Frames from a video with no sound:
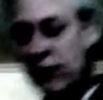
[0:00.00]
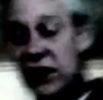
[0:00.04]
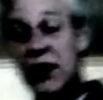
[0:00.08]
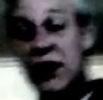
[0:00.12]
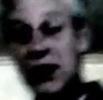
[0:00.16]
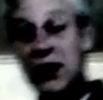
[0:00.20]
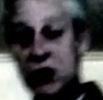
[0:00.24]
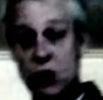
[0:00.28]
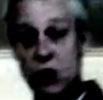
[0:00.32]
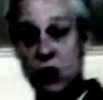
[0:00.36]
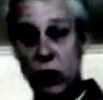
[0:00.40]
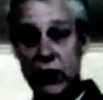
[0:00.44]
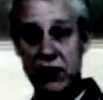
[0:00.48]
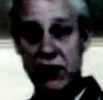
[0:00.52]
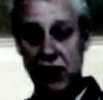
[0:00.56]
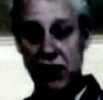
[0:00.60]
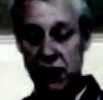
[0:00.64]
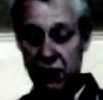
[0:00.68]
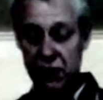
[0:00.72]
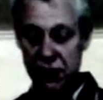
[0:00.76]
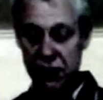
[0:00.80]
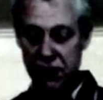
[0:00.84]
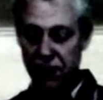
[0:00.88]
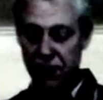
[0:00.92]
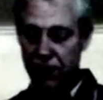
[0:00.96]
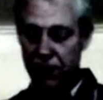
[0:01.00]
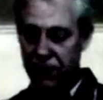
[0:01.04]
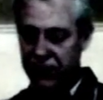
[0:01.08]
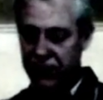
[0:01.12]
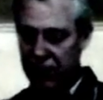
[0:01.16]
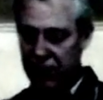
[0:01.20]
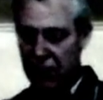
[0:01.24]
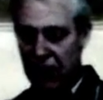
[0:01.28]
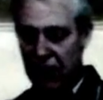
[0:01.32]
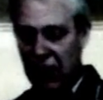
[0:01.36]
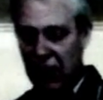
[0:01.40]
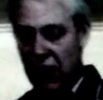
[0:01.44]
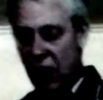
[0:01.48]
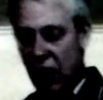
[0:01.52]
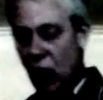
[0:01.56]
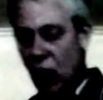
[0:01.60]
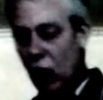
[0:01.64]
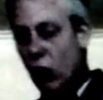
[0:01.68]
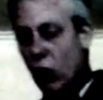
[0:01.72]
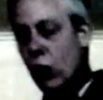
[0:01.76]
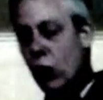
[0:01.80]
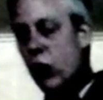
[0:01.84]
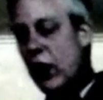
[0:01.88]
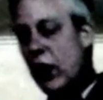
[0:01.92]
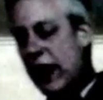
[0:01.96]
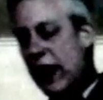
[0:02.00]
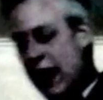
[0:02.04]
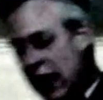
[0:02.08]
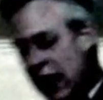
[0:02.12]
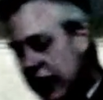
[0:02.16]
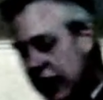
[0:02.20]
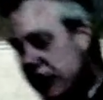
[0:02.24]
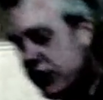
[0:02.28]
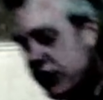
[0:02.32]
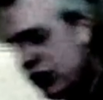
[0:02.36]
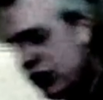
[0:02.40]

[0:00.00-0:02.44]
these quizzes, when I